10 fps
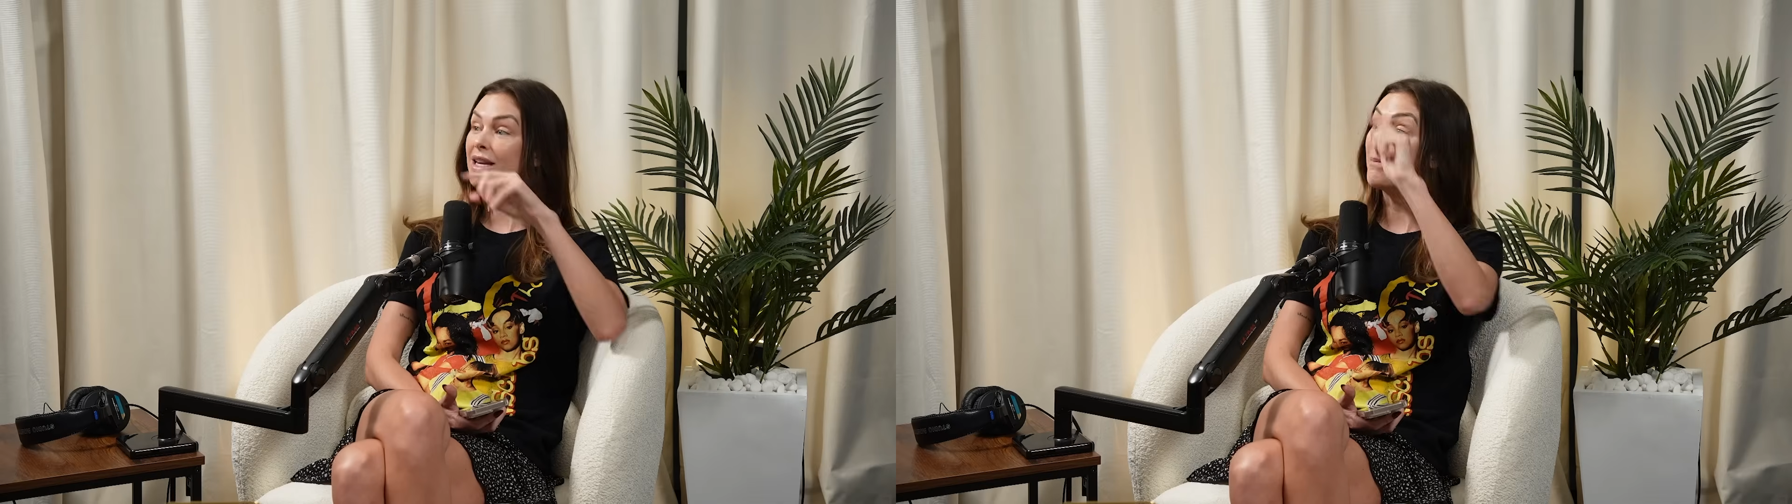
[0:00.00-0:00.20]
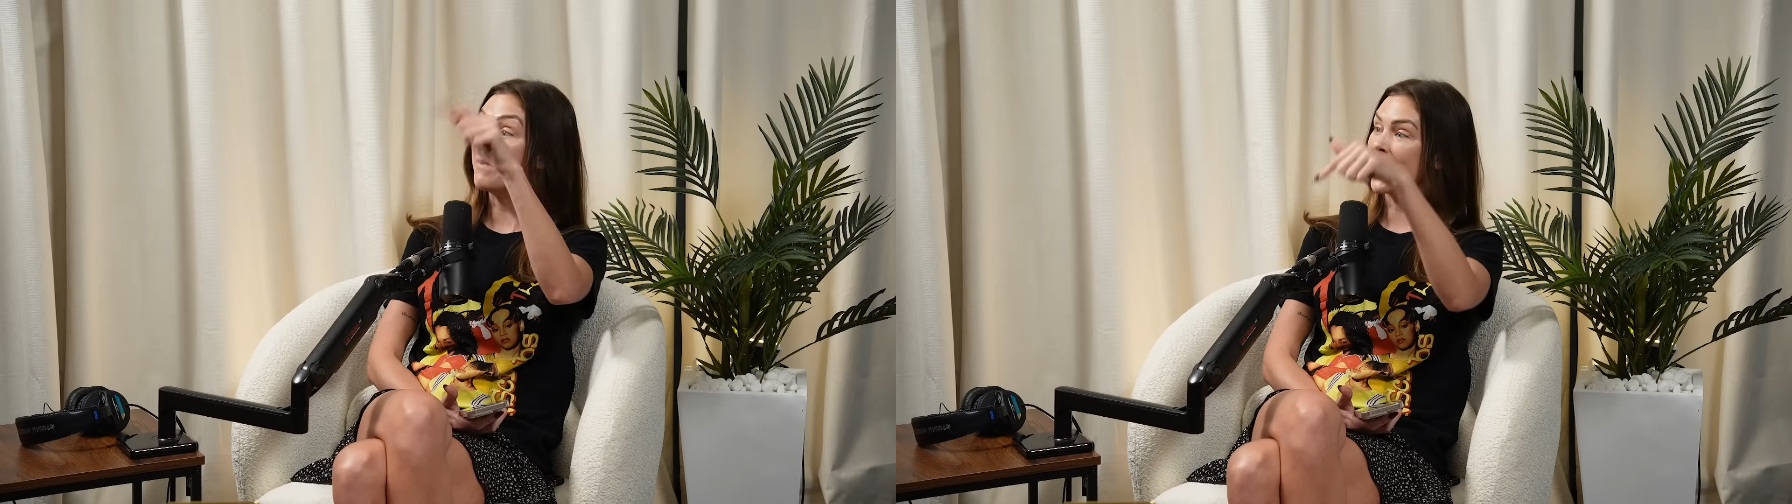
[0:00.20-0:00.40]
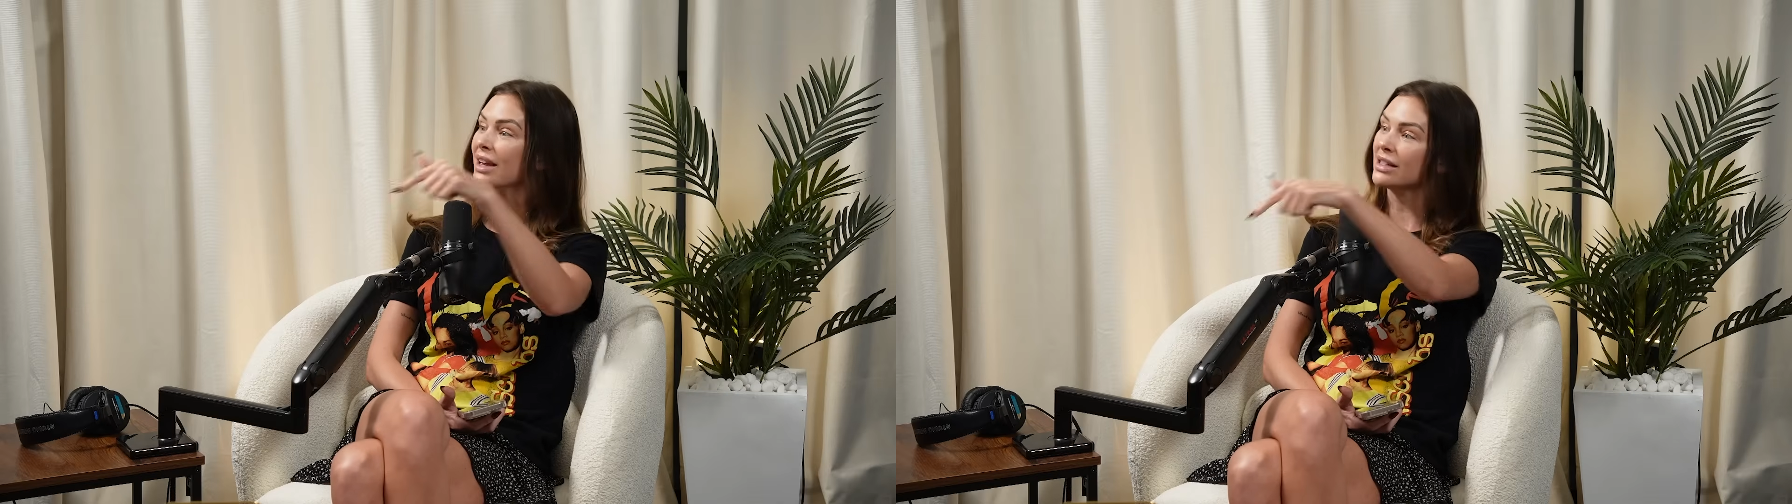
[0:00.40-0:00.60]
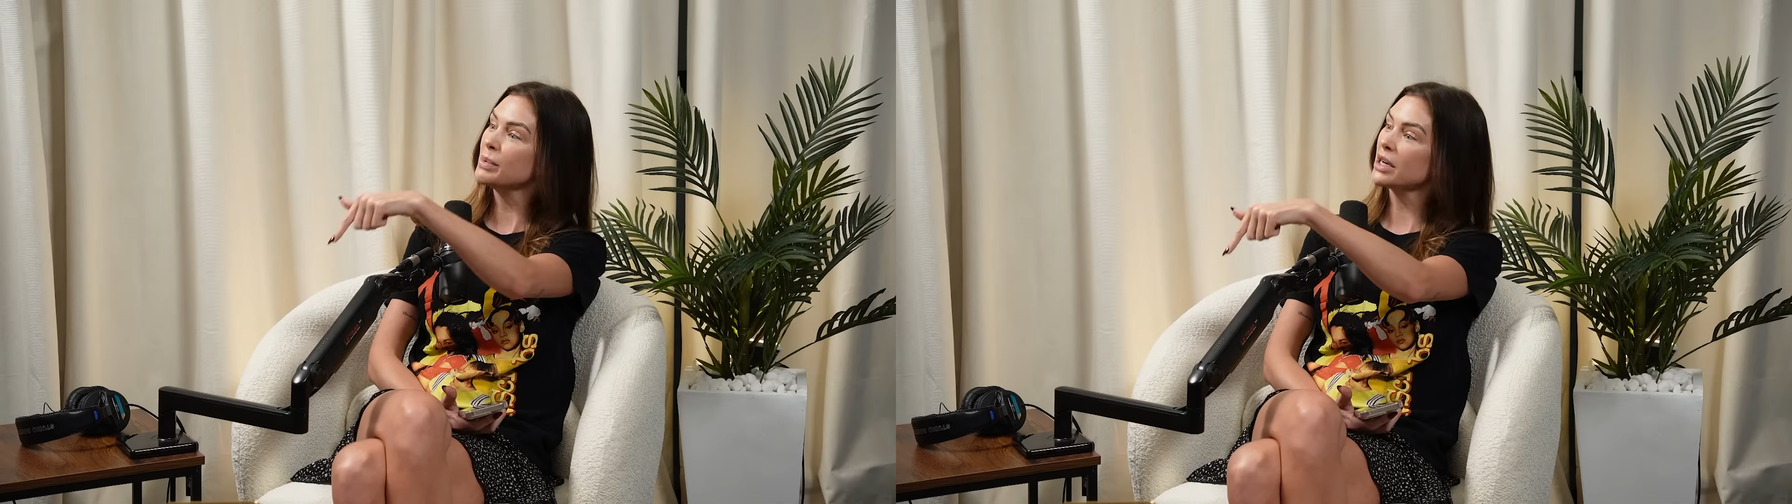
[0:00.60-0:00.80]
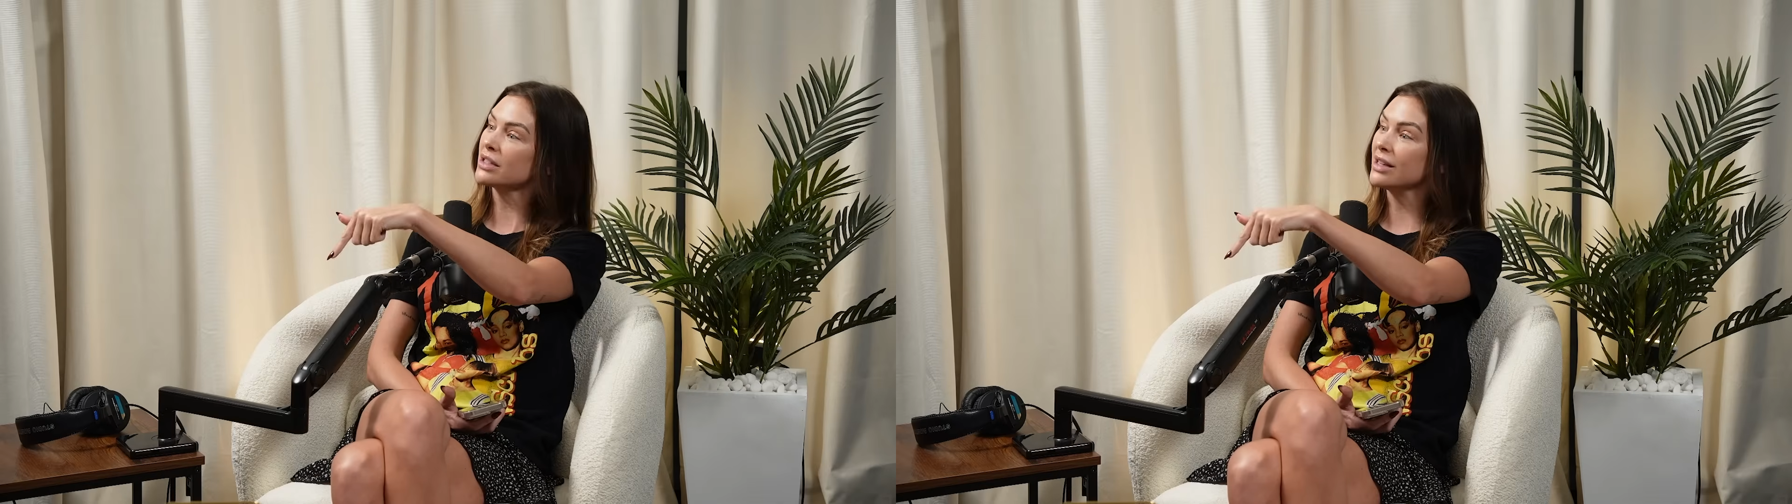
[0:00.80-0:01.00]
to make
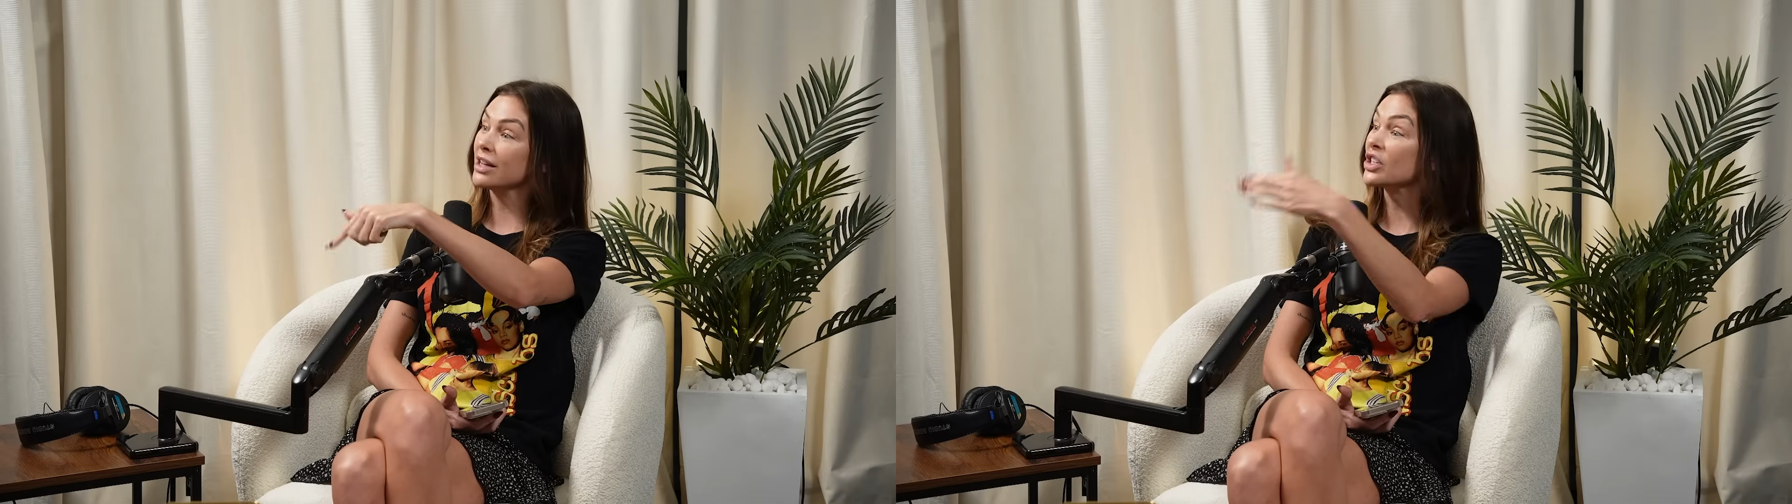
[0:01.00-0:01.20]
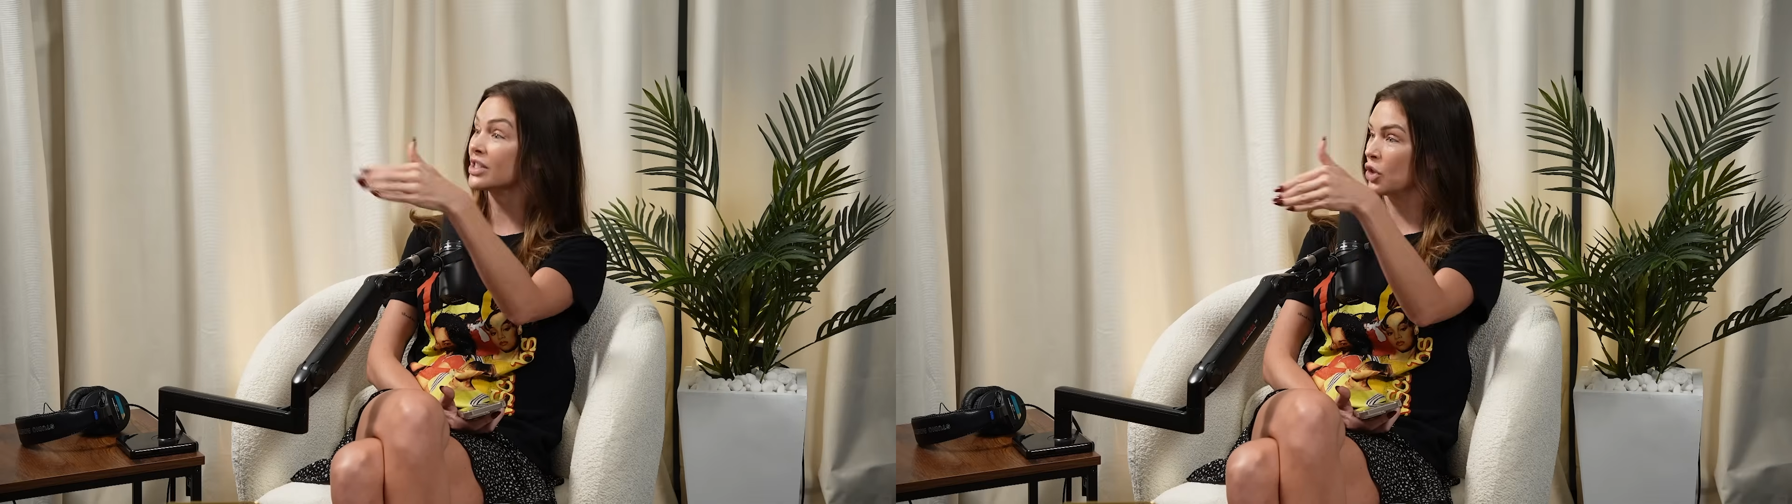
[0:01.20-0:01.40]
conspiracy theorists